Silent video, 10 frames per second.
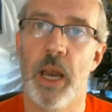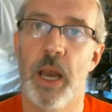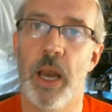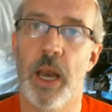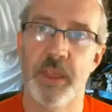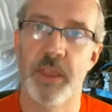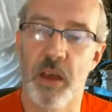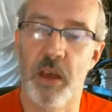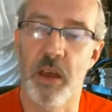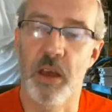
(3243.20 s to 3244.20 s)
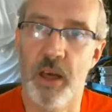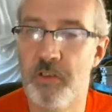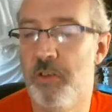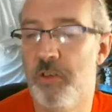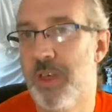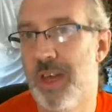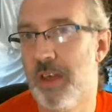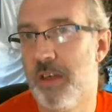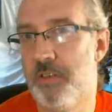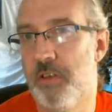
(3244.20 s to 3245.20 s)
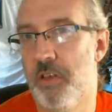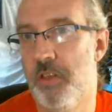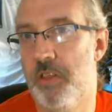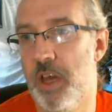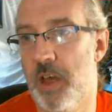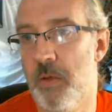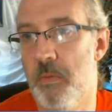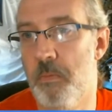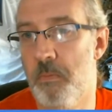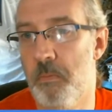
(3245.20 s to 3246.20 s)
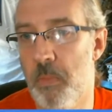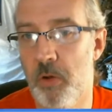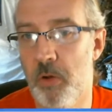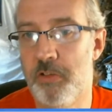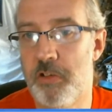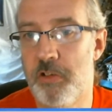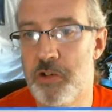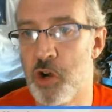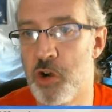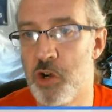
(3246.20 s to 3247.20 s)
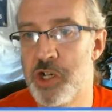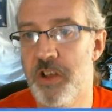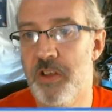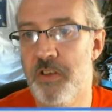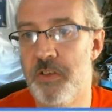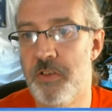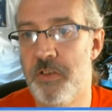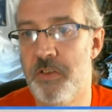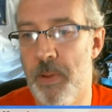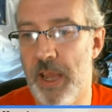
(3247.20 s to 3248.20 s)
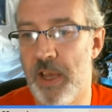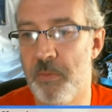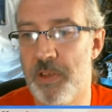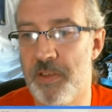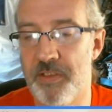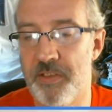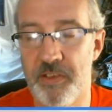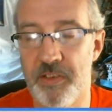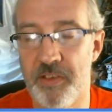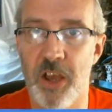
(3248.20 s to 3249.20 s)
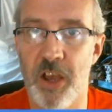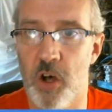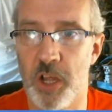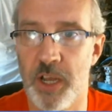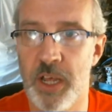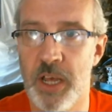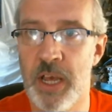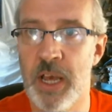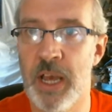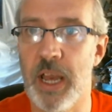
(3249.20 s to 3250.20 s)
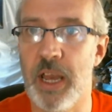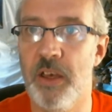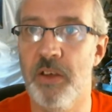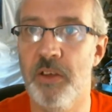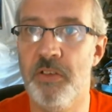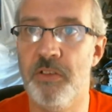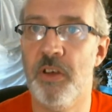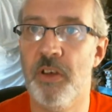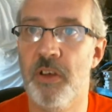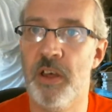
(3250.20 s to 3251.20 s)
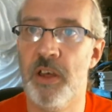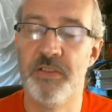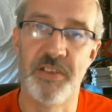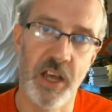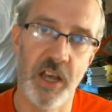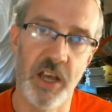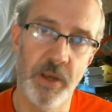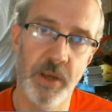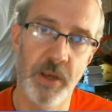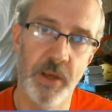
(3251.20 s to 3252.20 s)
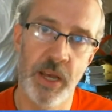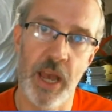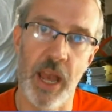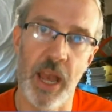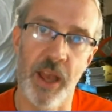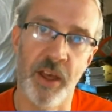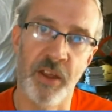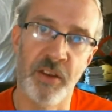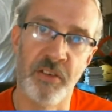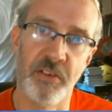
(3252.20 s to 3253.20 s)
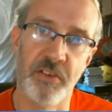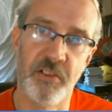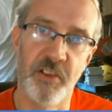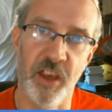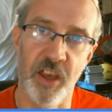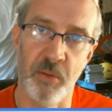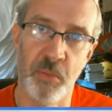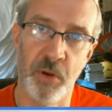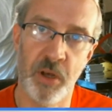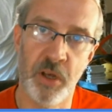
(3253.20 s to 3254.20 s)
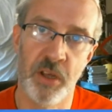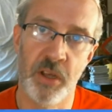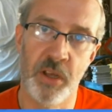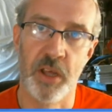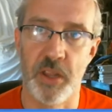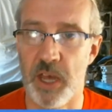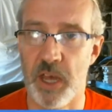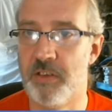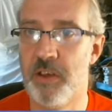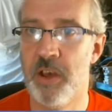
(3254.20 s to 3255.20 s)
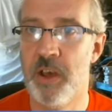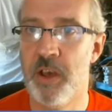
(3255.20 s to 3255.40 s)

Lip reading: I think the 2 things that most churches make a mistake on is time and team. That